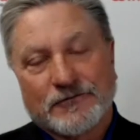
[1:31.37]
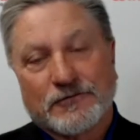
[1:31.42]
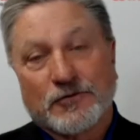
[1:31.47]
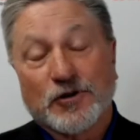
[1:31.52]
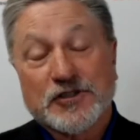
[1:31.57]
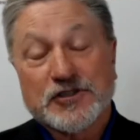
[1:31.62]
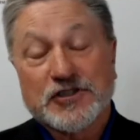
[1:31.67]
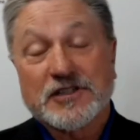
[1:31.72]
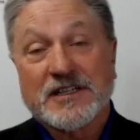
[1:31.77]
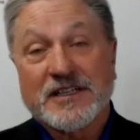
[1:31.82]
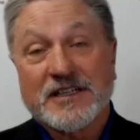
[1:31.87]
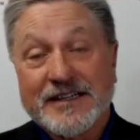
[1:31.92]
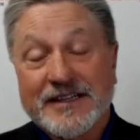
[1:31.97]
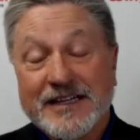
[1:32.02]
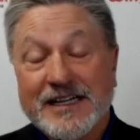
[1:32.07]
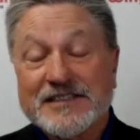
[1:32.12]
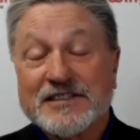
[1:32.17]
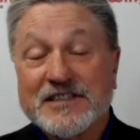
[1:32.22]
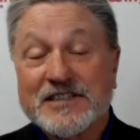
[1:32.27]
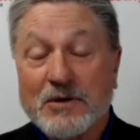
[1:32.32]

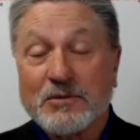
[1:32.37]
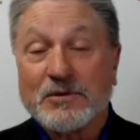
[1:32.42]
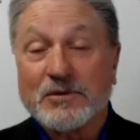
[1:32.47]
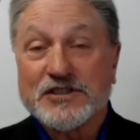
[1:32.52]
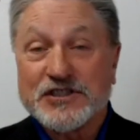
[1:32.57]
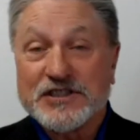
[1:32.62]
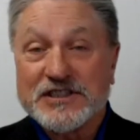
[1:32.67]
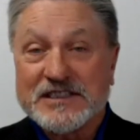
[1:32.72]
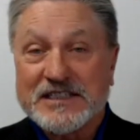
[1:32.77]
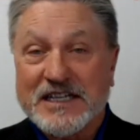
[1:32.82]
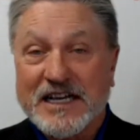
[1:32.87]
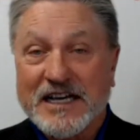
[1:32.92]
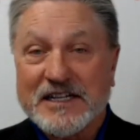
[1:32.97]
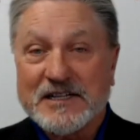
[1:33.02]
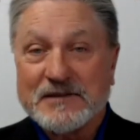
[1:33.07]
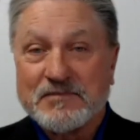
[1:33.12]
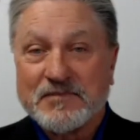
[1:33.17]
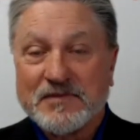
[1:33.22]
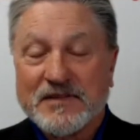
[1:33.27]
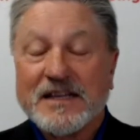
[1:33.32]
Unfortunately, that's not what she
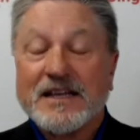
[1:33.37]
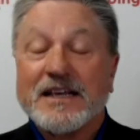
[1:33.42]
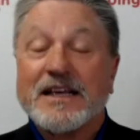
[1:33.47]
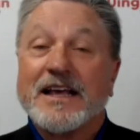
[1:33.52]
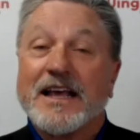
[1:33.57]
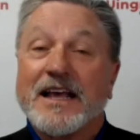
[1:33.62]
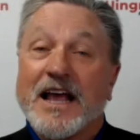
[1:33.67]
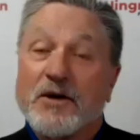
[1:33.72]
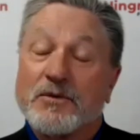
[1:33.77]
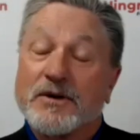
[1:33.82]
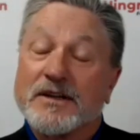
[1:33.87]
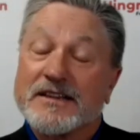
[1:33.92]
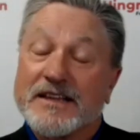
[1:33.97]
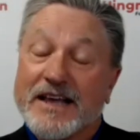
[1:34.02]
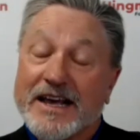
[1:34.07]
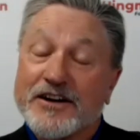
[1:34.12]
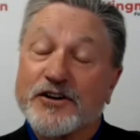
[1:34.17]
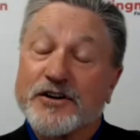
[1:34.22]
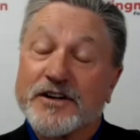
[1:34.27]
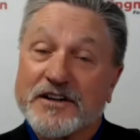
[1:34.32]
said. And when
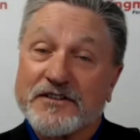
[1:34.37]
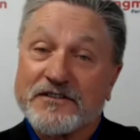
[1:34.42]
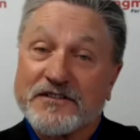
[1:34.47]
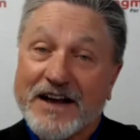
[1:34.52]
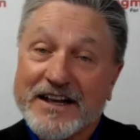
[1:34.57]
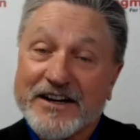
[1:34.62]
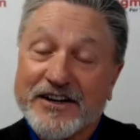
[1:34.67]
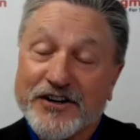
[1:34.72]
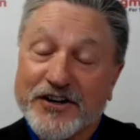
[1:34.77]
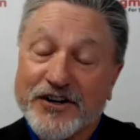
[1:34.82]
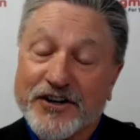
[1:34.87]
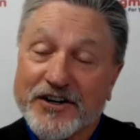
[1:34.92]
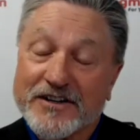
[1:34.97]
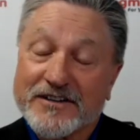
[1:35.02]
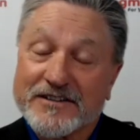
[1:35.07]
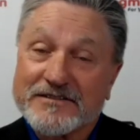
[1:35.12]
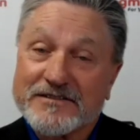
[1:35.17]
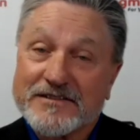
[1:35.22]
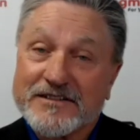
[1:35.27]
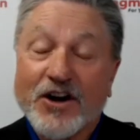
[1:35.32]
Leonard invited
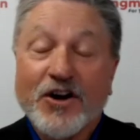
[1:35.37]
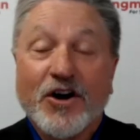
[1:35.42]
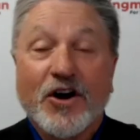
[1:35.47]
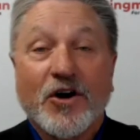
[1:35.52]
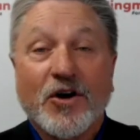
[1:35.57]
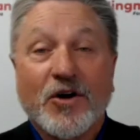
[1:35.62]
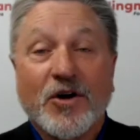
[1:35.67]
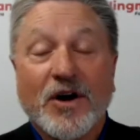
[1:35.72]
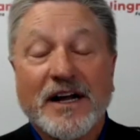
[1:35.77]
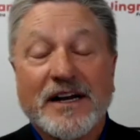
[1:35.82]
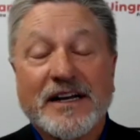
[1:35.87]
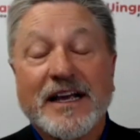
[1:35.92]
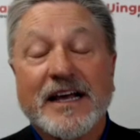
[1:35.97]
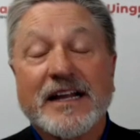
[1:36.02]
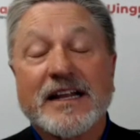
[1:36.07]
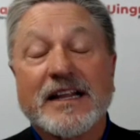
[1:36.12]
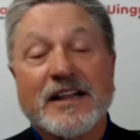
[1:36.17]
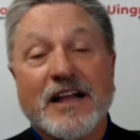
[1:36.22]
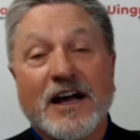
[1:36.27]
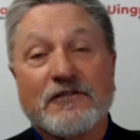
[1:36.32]
her, oh, honey,
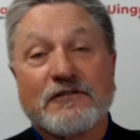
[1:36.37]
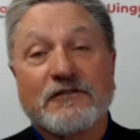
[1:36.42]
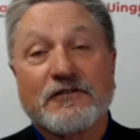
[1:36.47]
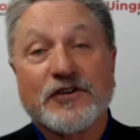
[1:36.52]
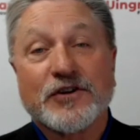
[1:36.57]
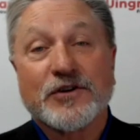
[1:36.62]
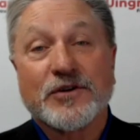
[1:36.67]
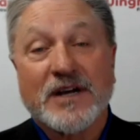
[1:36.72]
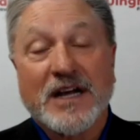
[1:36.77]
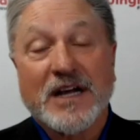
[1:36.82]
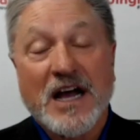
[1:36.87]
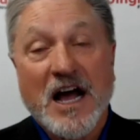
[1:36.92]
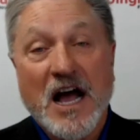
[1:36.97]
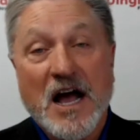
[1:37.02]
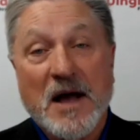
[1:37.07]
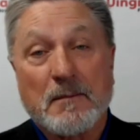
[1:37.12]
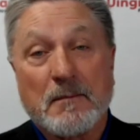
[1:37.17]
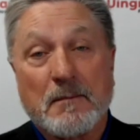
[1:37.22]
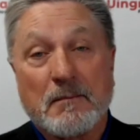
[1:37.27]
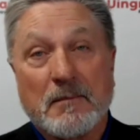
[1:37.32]
I'd love for you to
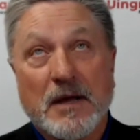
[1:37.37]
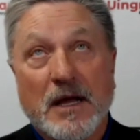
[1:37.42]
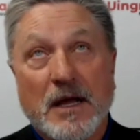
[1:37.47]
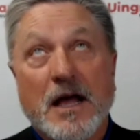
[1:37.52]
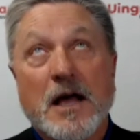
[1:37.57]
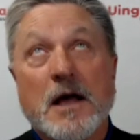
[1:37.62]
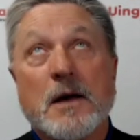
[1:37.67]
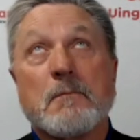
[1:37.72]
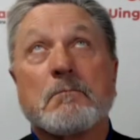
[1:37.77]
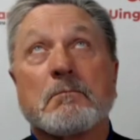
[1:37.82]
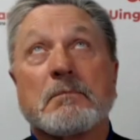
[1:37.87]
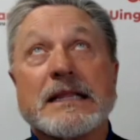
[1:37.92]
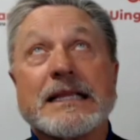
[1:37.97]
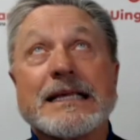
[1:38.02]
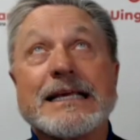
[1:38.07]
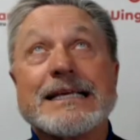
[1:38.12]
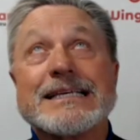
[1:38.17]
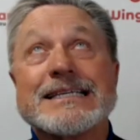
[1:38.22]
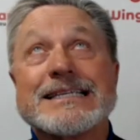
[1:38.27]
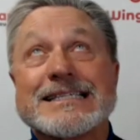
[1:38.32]
come.
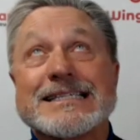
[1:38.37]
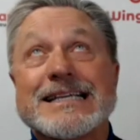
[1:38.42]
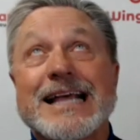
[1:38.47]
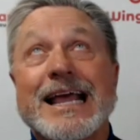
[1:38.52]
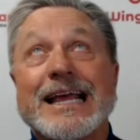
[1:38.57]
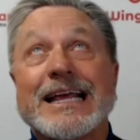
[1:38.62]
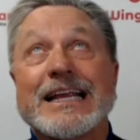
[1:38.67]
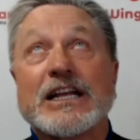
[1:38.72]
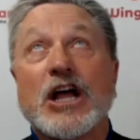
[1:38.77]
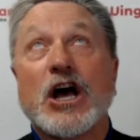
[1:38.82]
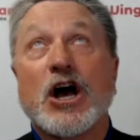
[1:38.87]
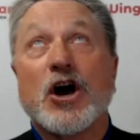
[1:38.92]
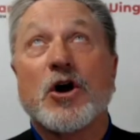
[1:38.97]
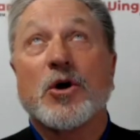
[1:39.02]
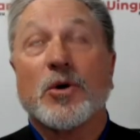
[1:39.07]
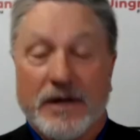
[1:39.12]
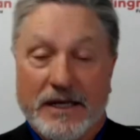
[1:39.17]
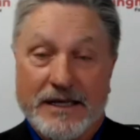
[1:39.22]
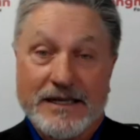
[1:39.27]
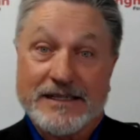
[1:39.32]
Please say
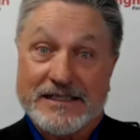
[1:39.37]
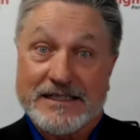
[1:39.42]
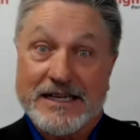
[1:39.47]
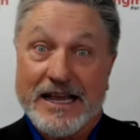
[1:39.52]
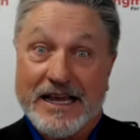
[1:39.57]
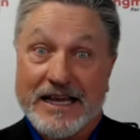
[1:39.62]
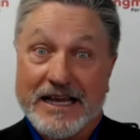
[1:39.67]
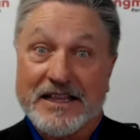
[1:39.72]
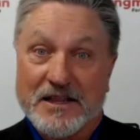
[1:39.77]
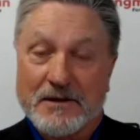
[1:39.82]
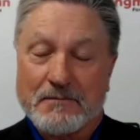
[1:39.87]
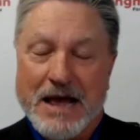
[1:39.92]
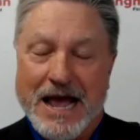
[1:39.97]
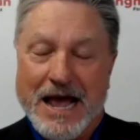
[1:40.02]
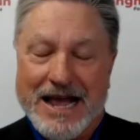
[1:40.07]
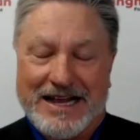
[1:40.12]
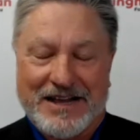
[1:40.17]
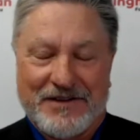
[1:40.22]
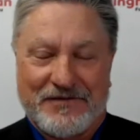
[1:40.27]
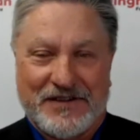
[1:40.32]
no, he's saying in the
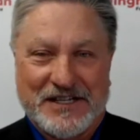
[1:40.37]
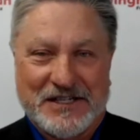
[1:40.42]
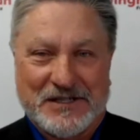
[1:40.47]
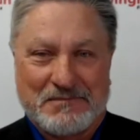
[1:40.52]
back.